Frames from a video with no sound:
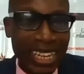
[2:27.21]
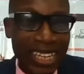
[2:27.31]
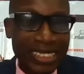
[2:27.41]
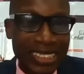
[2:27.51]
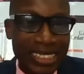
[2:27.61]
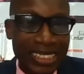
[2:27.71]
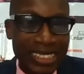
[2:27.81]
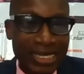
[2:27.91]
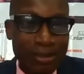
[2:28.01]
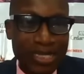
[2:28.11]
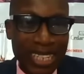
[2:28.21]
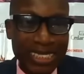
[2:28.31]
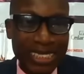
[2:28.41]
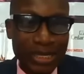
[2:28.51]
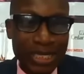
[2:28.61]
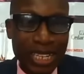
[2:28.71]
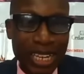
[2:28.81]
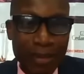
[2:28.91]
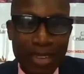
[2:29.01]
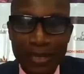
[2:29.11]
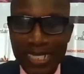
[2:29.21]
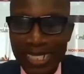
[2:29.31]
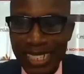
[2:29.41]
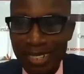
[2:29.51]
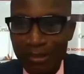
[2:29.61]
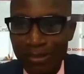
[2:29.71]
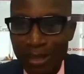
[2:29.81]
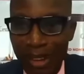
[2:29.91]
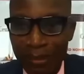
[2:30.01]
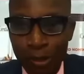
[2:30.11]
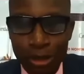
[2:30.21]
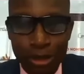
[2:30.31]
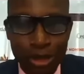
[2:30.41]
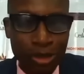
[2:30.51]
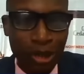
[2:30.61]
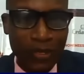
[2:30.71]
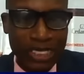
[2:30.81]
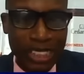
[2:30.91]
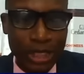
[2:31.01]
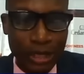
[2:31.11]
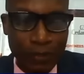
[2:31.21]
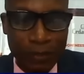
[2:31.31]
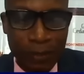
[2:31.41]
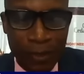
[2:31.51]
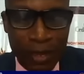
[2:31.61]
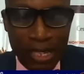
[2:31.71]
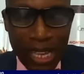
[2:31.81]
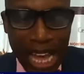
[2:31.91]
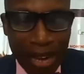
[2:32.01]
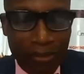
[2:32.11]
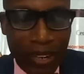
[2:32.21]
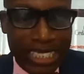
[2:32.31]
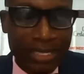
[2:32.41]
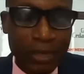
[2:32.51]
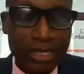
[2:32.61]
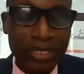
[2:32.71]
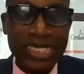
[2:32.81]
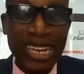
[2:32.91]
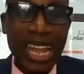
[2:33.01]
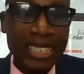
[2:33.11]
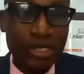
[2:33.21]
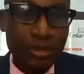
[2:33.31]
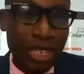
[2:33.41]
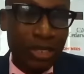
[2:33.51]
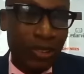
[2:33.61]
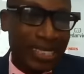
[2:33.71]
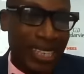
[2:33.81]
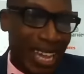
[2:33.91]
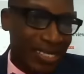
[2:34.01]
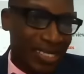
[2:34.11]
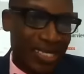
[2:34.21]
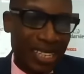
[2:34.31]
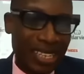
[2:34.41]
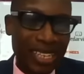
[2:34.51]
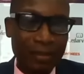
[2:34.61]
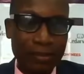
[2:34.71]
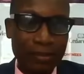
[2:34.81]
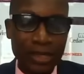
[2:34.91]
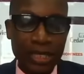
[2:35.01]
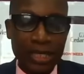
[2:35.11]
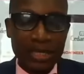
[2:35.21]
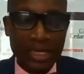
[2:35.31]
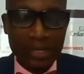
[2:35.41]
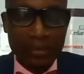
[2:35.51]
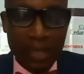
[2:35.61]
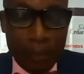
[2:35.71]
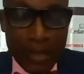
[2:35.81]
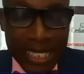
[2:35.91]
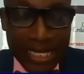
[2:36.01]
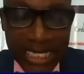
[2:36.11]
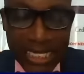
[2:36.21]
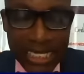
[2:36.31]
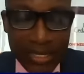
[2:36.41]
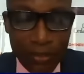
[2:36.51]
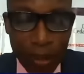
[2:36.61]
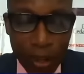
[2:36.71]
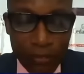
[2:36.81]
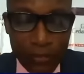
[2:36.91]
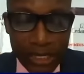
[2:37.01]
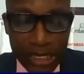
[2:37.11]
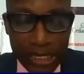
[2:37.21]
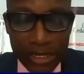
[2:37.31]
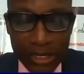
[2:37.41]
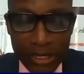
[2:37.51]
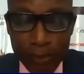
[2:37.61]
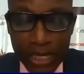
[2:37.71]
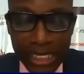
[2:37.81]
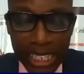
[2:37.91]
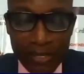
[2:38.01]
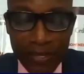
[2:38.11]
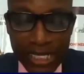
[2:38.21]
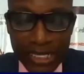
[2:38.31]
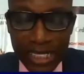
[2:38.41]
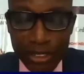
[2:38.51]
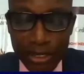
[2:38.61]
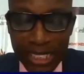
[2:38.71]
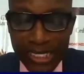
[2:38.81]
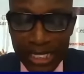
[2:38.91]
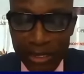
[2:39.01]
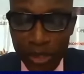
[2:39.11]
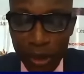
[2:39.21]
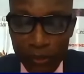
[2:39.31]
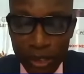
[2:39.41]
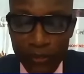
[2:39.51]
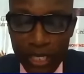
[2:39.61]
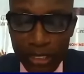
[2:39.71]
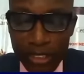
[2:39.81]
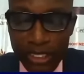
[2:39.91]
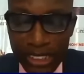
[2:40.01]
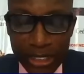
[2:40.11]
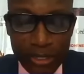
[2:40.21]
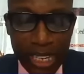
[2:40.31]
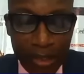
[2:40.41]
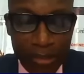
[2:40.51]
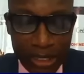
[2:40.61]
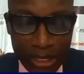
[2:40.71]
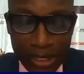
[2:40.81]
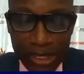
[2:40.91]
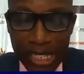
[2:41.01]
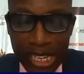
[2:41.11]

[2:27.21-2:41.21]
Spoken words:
and certainly ABCK, we've been having one or two conversations. However, it gives me great delight to recognize the representative of the special advisor to the executive governor of Lagos State on Housing.